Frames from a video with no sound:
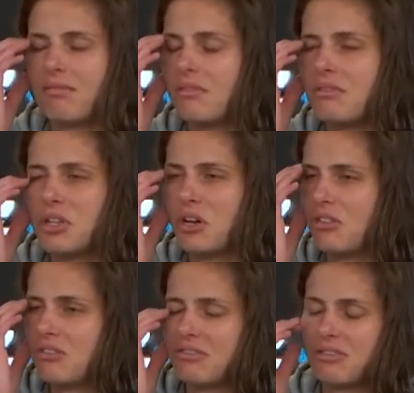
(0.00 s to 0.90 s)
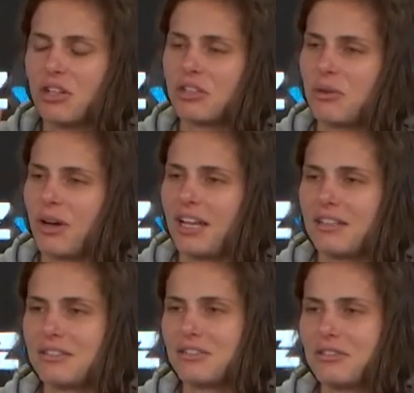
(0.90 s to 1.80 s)
think? No, not quite.
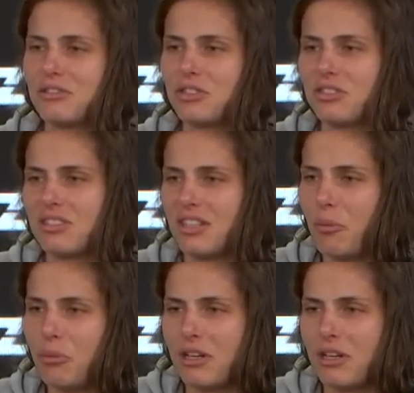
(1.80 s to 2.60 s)
It's just a number.